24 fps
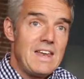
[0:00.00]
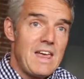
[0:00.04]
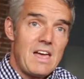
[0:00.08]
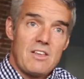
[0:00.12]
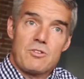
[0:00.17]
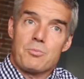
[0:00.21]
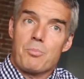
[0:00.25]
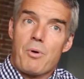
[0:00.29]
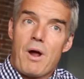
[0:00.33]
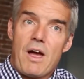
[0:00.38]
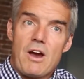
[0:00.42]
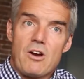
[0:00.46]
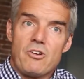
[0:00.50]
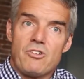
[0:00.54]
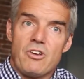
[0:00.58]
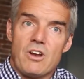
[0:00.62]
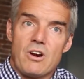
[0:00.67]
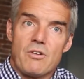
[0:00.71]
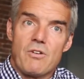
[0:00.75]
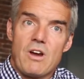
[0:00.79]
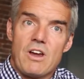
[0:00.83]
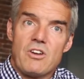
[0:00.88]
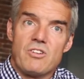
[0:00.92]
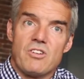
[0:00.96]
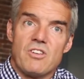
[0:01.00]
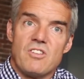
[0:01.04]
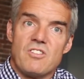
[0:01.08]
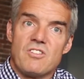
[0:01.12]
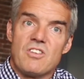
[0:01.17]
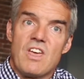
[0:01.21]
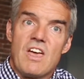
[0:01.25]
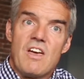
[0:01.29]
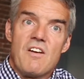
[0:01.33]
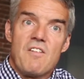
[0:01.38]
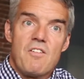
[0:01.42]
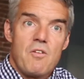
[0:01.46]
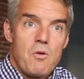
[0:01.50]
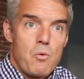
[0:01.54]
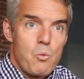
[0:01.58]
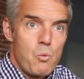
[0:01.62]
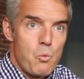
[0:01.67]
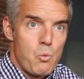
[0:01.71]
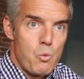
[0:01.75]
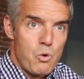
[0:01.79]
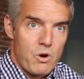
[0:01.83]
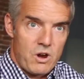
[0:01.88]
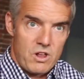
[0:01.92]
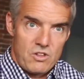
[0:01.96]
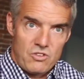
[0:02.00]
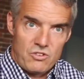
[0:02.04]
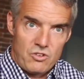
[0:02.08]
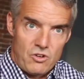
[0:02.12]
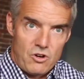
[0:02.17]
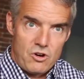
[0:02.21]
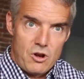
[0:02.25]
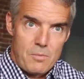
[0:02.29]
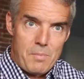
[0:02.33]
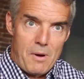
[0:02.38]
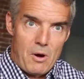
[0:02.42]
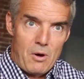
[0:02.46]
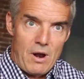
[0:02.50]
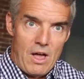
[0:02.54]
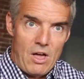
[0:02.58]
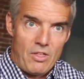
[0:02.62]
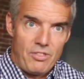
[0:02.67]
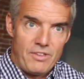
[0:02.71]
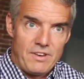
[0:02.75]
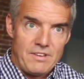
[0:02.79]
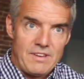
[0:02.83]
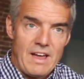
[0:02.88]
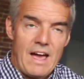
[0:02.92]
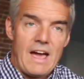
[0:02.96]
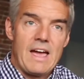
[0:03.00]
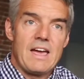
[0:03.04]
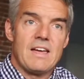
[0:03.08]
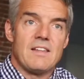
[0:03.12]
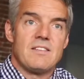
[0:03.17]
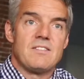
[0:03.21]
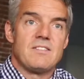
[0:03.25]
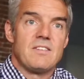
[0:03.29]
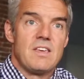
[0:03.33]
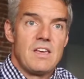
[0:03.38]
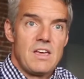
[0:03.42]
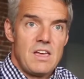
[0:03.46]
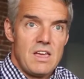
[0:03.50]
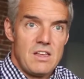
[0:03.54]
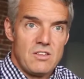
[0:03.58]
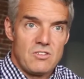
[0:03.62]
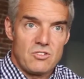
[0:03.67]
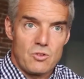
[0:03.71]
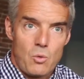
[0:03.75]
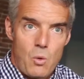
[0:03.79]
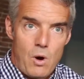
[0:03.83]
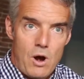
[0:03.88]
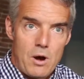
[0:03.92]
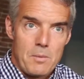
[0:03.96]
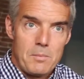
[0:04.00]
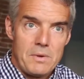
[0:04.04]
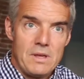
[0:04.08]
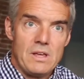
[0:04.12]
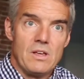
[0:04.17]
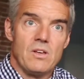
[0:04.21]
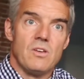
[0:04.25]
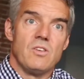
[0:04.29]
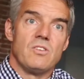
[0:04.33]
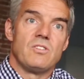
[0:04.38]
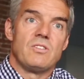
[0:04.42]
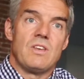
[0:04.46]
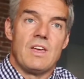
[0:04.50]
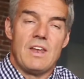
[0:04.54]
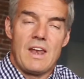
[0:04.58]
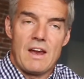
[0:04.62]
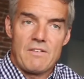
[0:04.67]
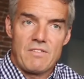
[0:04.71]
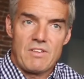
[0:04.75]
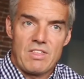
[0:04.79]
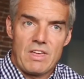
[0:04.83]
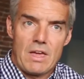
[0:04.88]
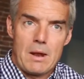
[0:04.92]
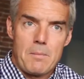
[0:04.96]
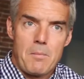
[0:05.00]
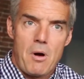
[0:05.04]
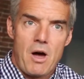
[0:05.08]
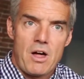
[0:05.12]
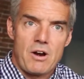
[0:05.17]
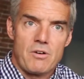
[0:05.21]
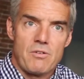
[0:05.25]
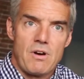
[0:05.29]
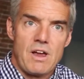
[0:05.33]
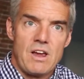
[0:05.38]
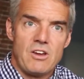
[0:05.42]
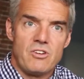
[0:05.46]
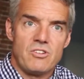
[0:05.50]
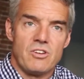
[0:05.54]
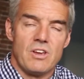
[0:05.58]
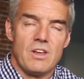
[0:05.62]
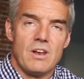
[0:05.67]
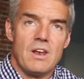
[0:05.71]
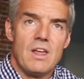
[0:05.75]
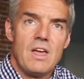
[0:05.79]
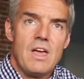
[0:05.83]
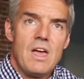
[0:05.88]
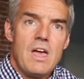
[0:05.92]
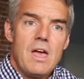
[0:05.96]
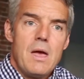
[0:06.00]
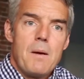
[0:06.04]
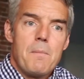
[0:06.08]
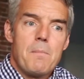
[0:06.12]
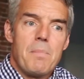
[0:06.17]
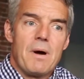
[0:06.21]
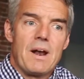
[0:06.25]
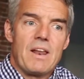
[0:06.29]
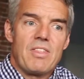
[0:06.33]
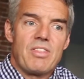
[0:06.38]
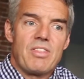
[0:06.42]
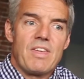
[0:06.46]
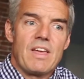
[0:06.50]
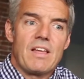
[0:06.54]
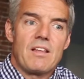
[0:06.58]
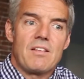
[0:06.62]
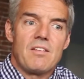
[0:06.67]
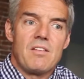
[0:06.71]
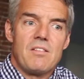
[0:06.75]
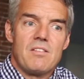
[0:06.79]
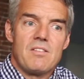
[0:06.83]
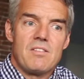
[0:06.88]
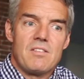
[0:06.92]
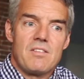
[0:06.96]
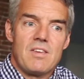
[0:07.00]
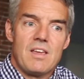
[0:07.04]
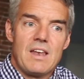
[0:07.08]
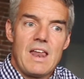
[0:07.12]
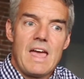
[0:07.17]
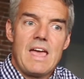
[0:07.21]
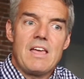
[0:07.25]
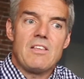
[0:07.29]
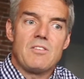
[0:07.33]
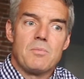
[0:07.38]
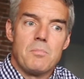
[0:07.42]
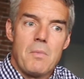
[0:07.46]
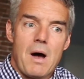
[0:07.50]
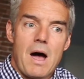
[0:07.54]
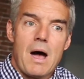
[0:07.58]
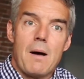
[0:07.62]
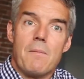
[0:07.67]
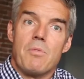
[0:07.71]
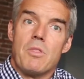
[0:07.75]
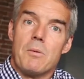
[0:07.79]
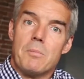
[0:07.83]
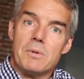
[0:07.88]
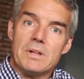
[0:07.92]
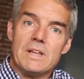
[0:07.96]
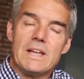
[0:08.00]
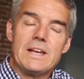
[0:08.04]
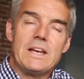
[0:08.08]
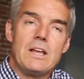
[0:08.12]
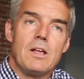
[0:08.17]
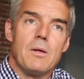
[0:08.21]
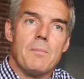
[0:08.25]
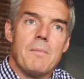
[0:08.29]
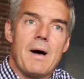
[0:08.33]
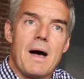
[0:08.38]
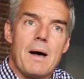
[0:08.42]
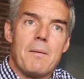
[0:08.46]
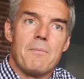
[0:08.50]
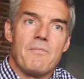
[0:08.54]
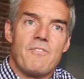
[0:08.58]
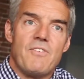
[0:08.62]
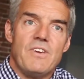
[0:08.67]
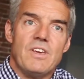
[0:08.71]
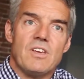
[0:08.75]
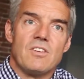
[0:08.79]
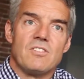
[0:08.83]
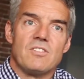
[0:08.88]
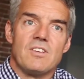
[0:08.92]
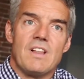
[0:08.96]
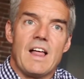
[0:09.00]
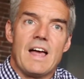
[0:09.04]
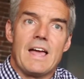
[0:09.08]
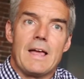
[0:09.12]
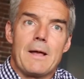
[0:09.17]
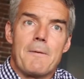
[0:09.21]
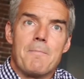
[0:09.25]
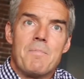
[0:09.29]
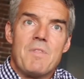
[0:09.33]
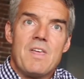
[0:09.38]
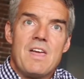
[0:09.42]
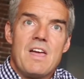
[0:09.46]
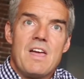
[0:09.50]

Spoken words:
And yes, prior generations were concerned about healthy diets and square meals and everything in moderation. But I think today's mom, the millennial mom, feels like